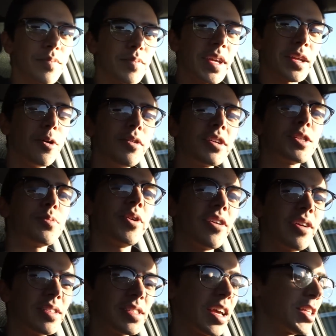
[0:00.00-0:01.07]
That whole
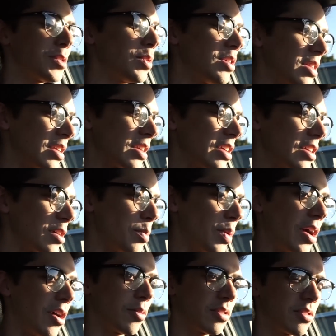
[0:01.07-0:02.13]
experience has me thinking
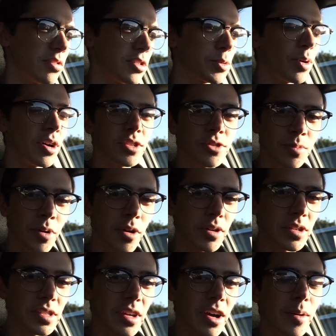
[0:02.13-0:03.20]
about sponsored
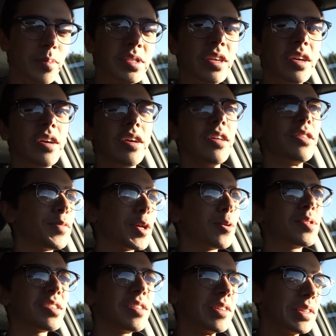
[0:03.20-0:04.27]
Pokestops. There
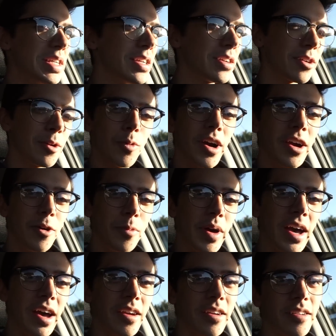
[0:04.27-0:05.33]
was a leak a while
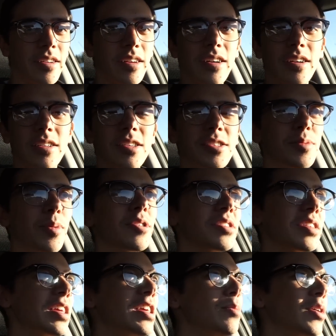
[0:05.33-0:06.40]
back, a
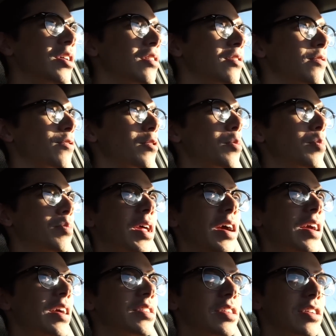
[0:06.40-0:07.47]
supposed email from
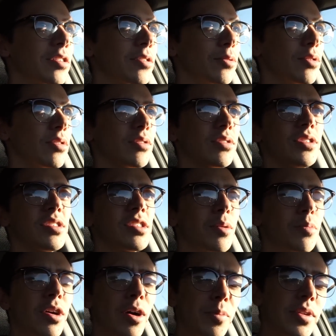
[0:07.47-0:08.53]
Niantic or to
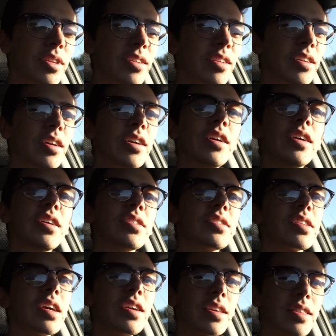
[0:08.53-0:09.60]
some company
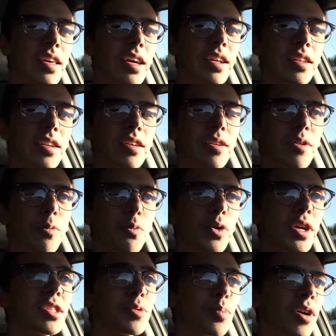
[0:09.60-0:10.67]
saying that
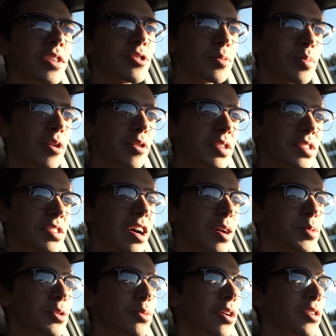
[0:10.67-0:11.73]
with sponsored
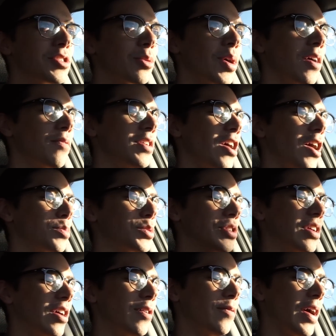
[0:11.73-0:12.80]
Pokestops, you also have the
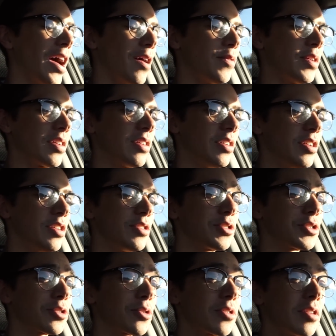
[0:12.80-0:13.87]
option of having
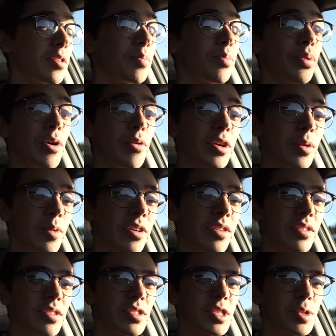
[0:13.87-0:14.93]
certain
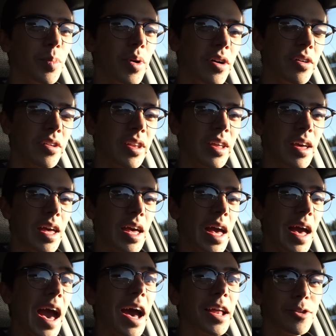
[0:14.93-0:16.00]
Pokemon spawn
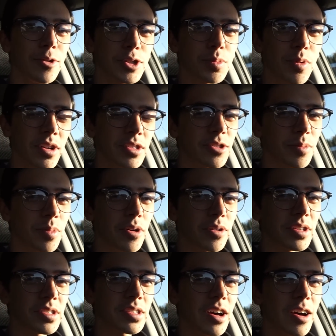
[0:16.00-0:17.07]
at your sponsored
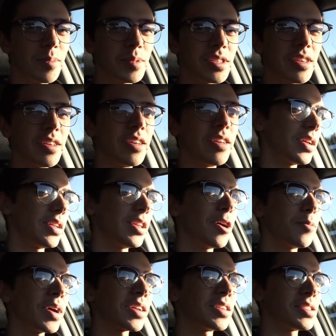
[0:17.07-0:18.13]
Pokestops. Now,
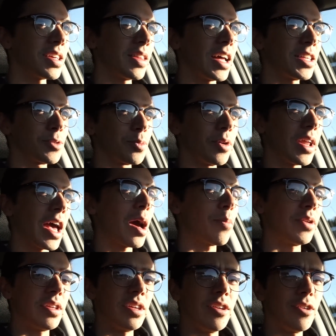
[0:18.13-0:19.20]
I'm not going to say that's what
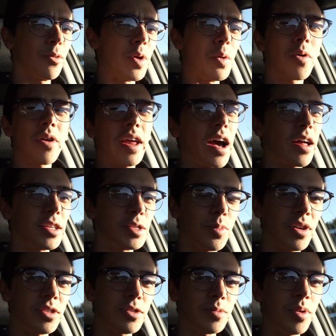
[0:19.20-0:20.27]
happened here. We weren't at a
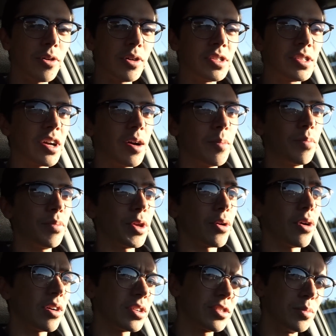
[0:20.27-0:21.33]
sponsored Pokestop.
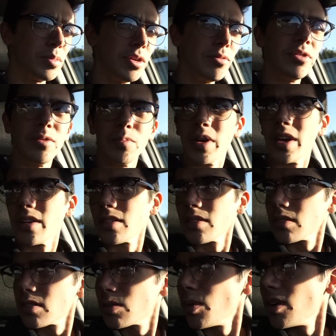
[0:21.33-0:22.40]
There are some Union Bank
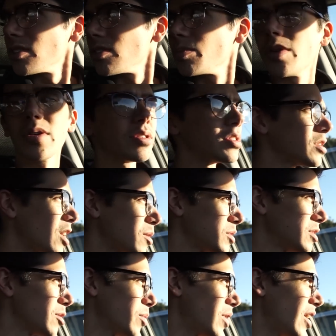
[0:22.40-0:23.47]
sponsored
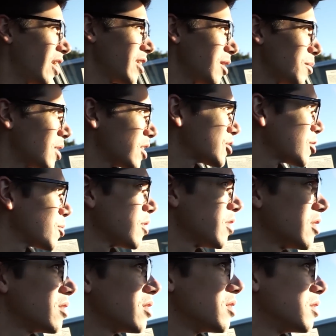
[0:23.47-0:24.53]
Pokestops nearby. I'm not sure where
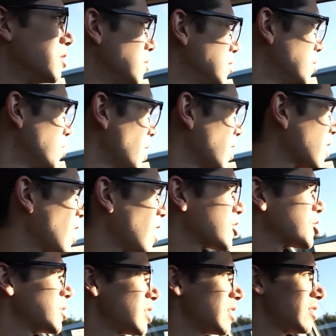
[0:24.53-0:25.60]
the Union Bank
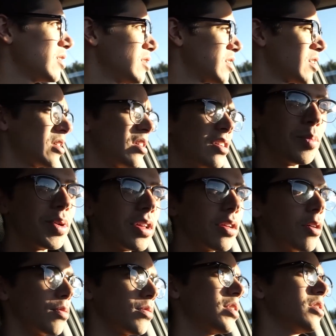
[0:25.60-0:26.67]
actually is. But,
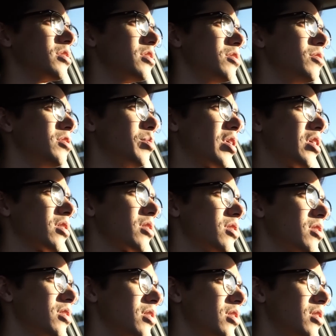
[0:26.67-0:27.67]
oh, there's the Union Bank.